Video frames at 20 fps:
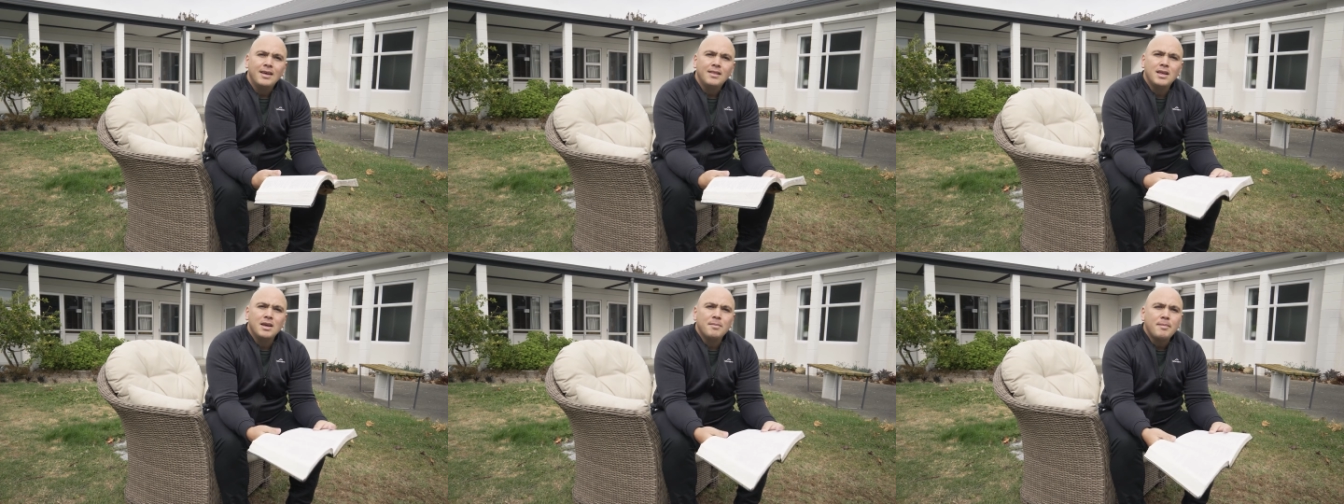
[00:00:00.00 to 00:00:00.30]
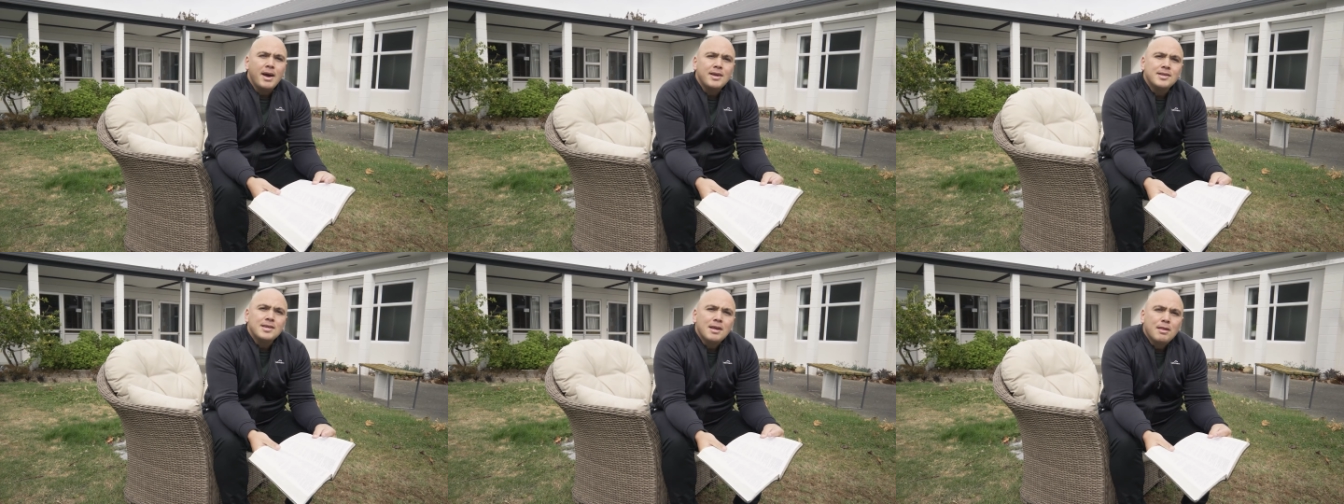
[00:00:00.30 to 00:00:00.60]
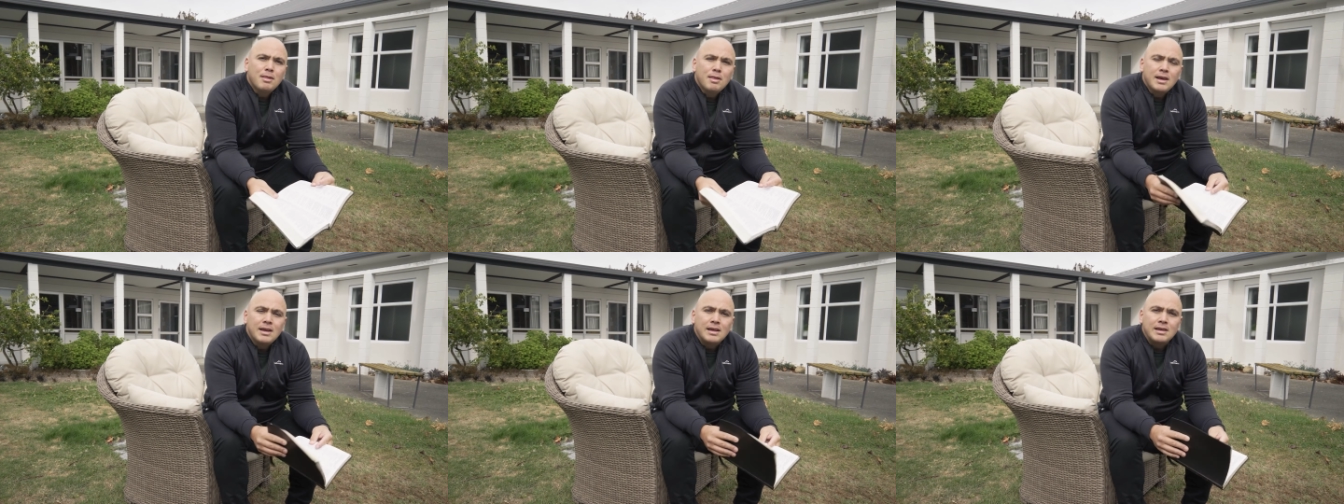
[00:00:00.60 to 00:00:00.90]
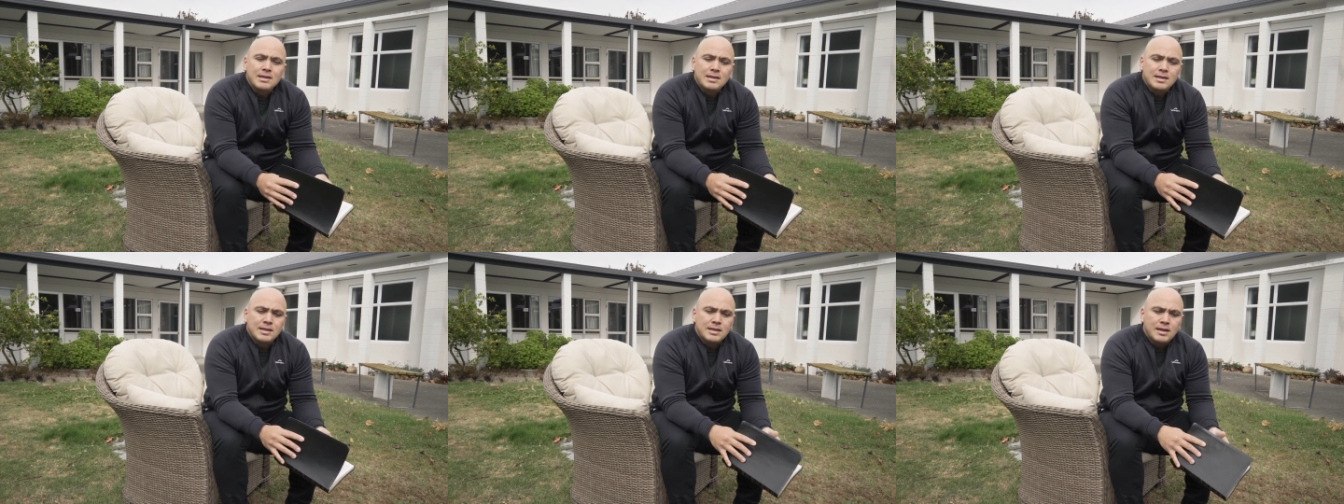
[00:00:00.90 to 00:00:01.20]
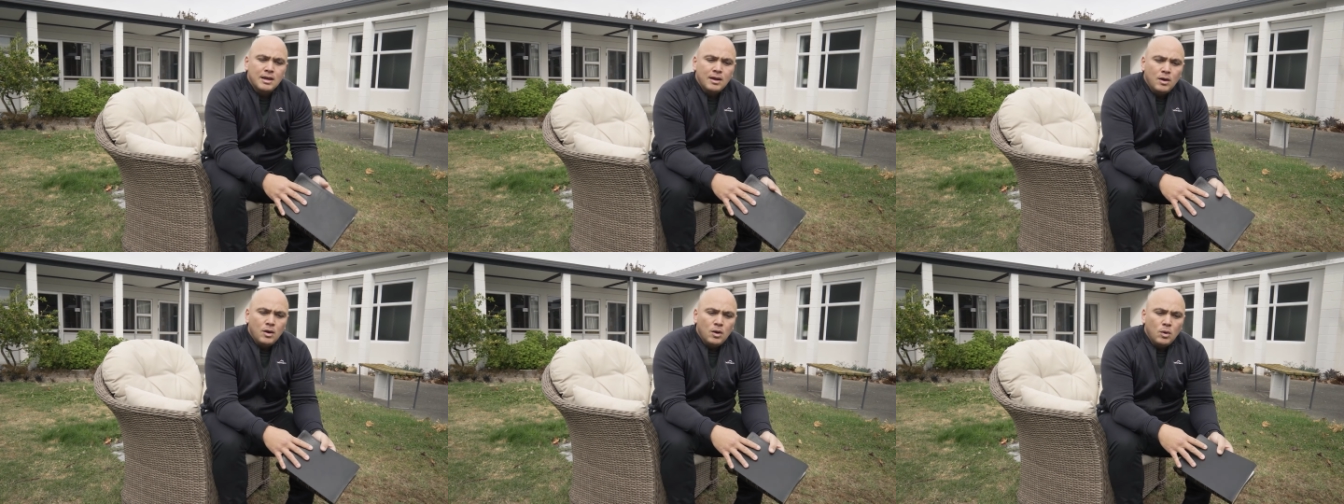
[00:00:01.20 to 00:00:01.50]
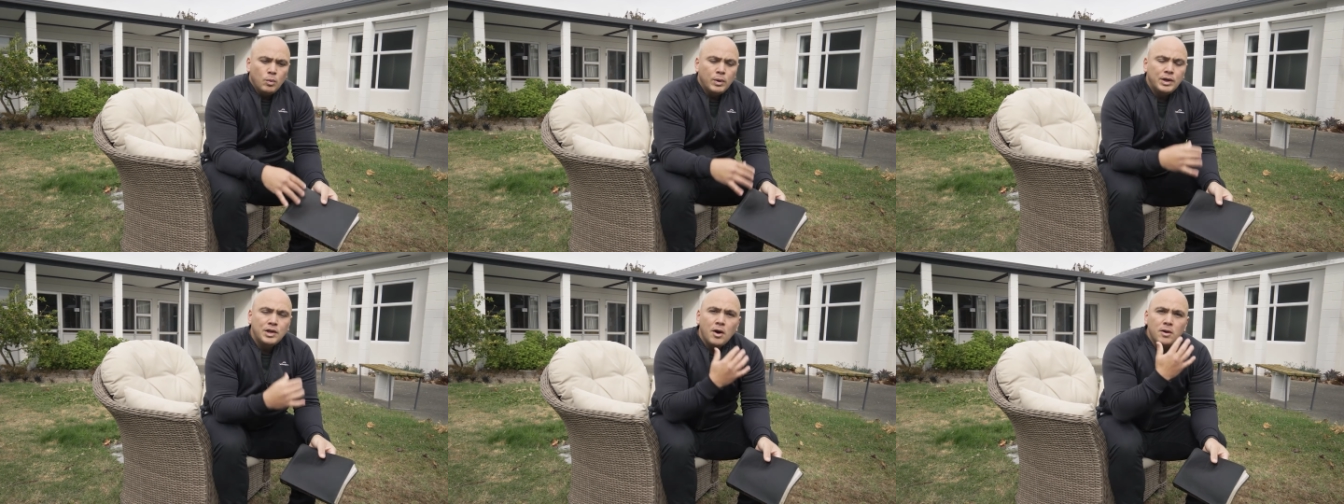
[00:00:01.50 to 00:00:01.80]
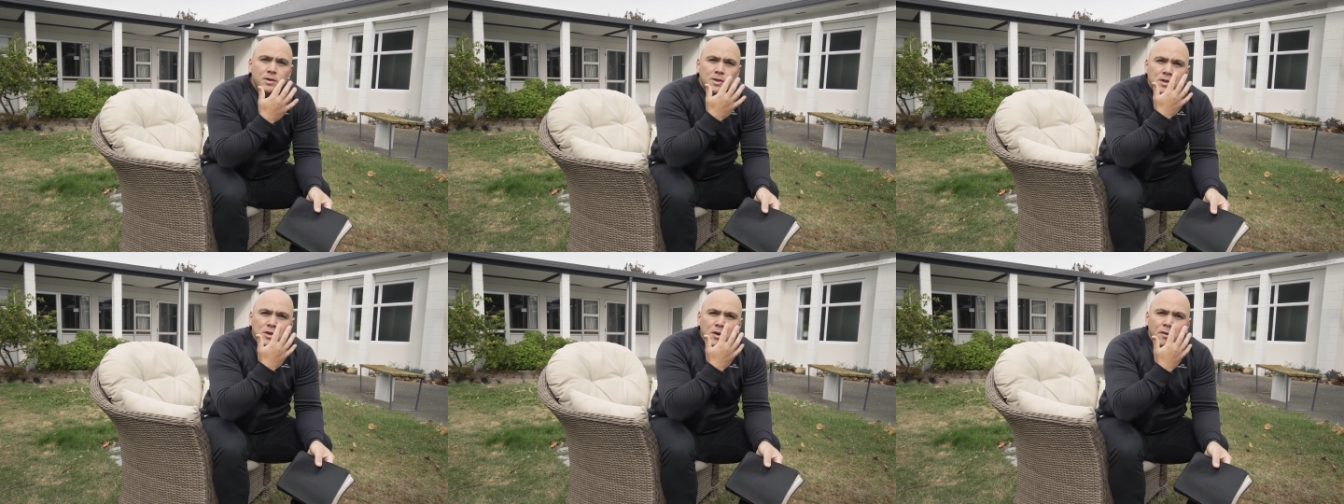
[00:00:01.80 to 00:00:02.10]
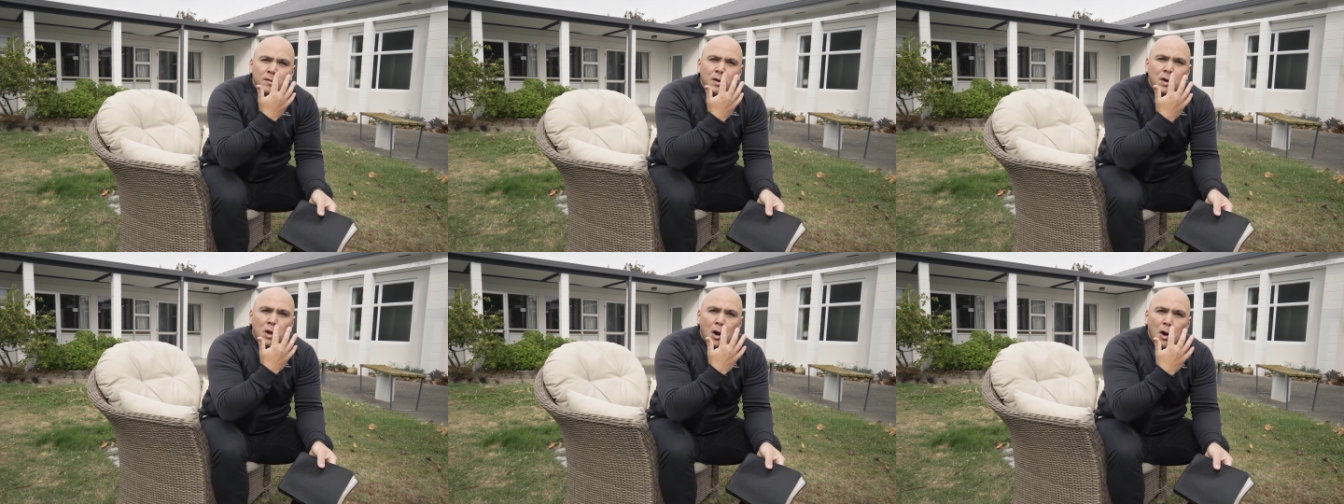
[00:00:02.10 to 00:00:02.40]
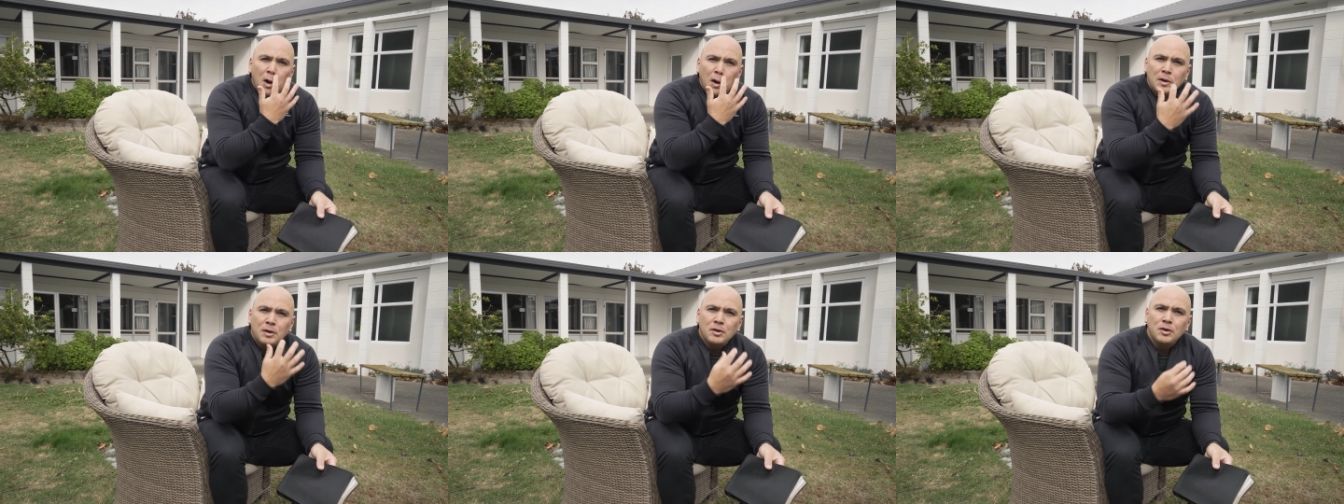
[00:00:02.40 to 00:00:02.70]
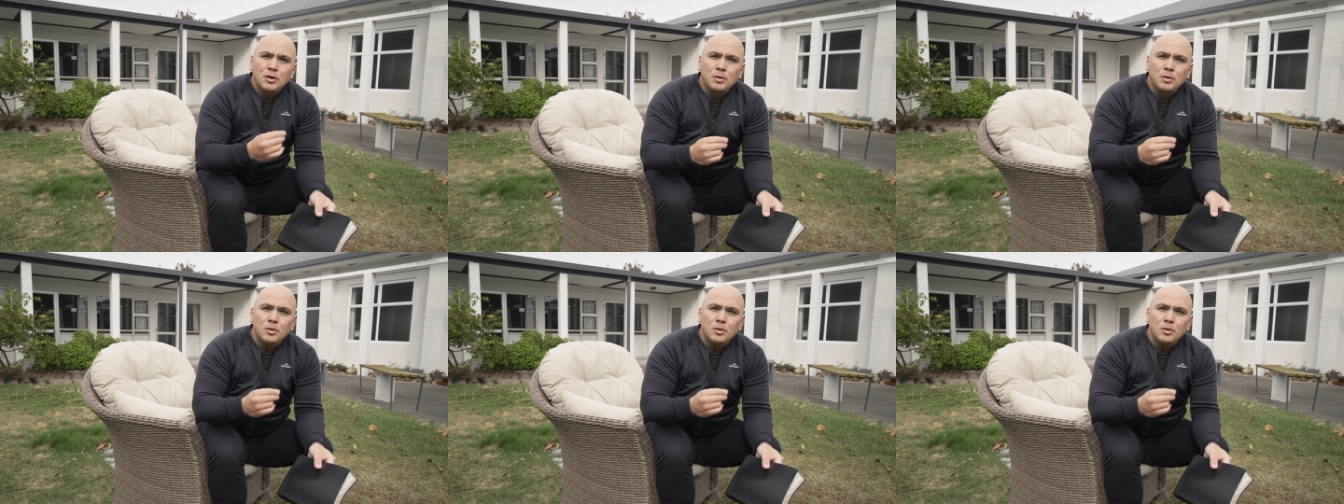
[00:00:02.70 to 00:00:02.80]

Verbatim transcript: The amazing thing is, we don't serve a God